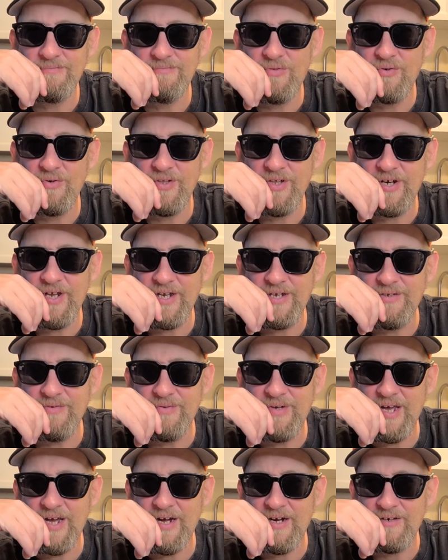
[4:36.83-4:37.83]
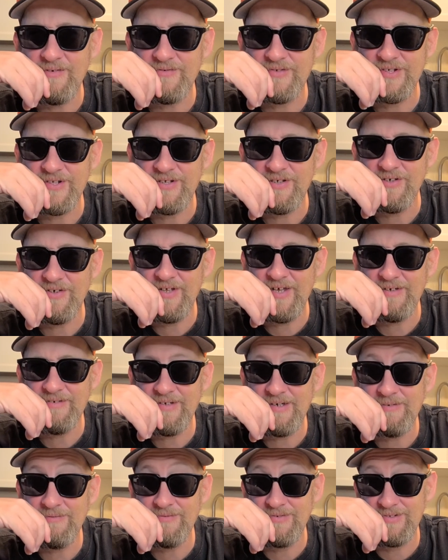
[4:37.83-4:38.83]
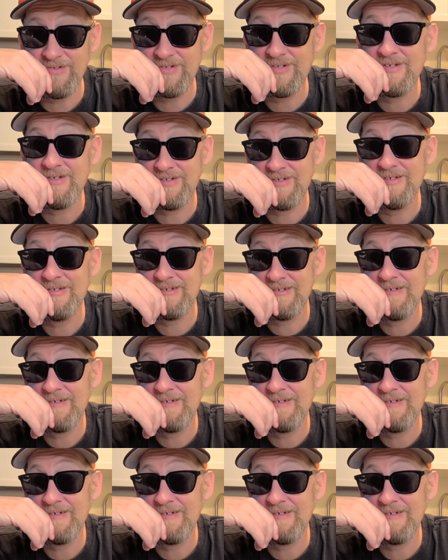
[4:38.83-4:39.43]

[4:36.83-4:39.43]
more than I do now. So that was